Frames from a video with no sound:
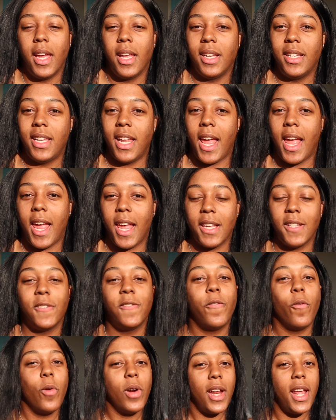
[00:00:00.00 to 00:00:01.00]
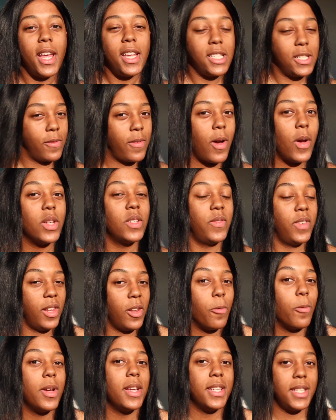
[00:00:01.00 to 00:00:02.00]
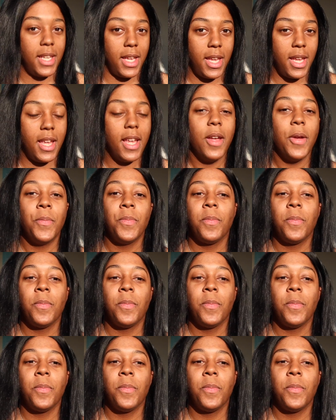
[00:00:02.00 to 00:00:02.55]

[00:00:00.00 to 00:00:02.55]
days, 4 days if I was feeling risky,